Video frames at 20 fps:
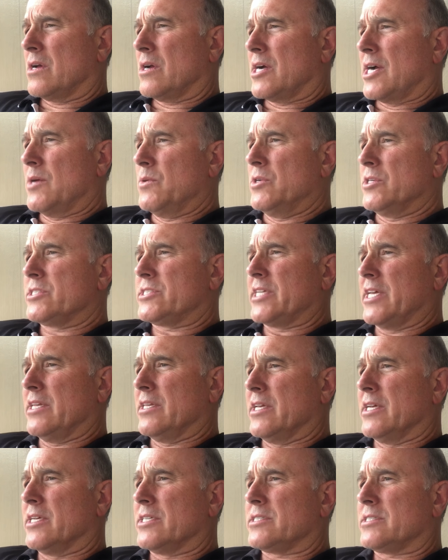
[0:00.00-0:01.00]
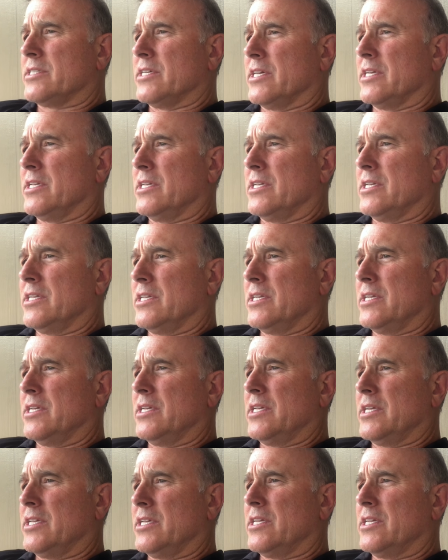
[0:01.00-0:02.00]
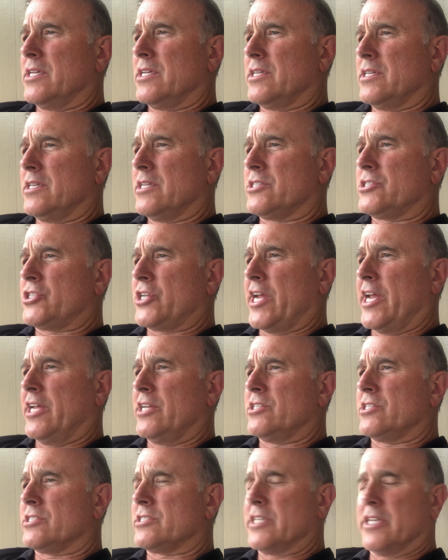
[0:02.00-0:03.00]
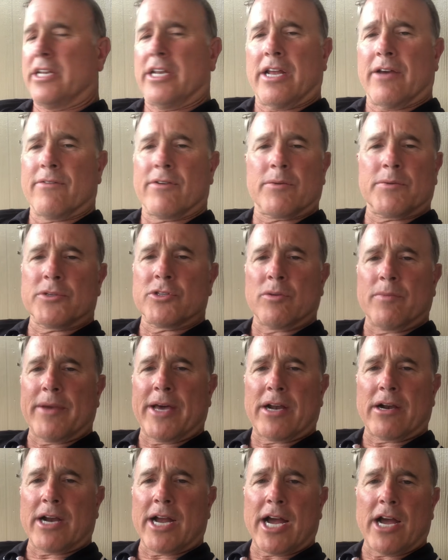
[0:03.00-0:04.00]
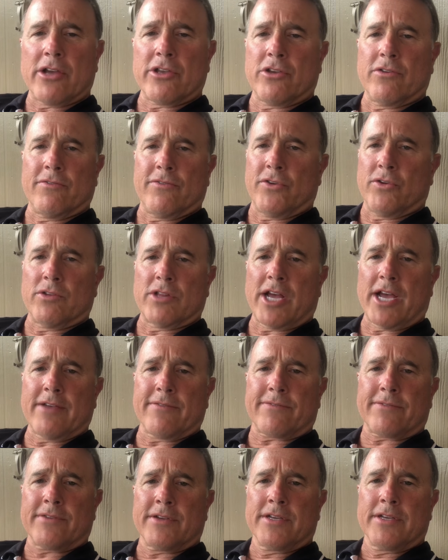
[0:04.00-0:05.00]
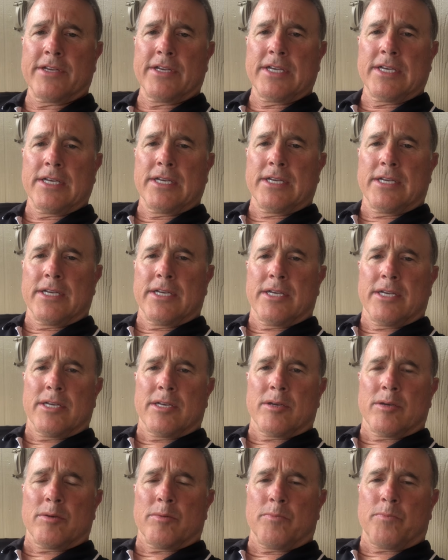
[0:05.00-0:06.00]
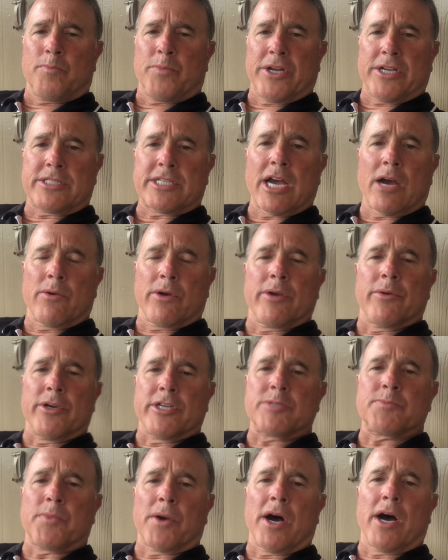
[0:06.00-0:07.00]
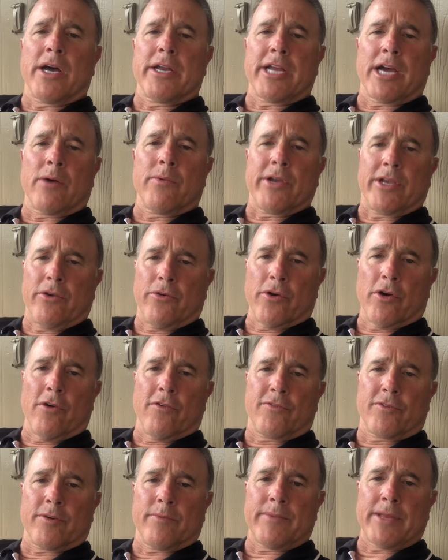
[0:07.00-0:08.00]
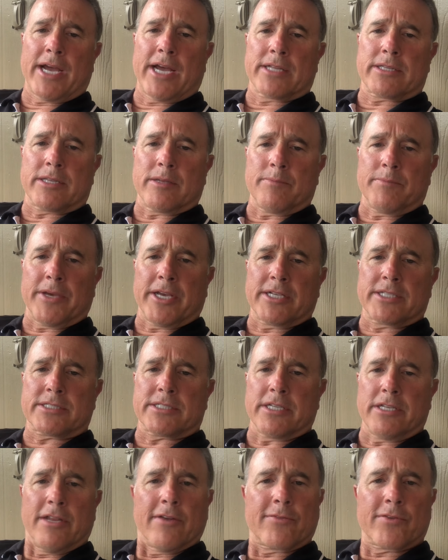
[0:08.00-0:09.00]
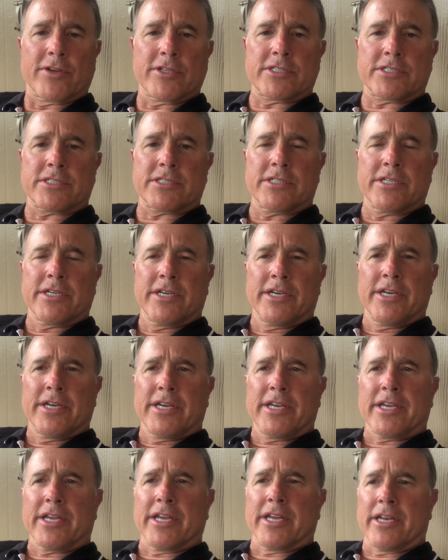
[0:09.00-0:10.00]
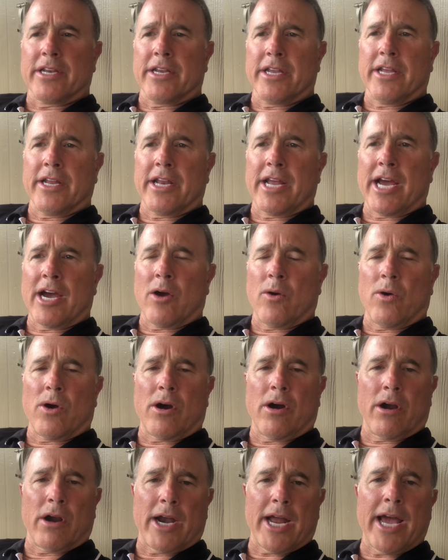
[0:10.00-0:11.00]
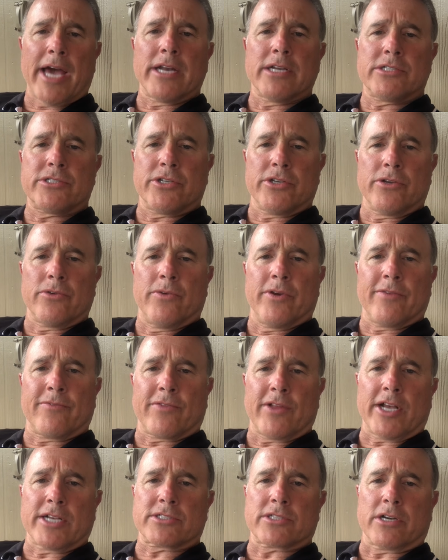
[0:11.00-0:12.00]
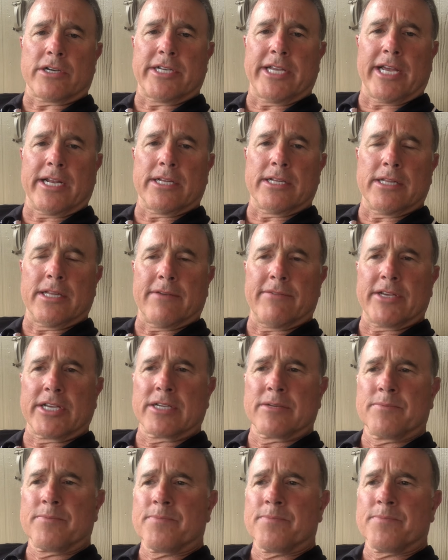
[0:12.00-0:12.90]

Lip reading: I will say this, that the change is inevitable no matter how you view life, but it's how we respond, how we grow from that makes the difference in how our attitude reflects our daily living.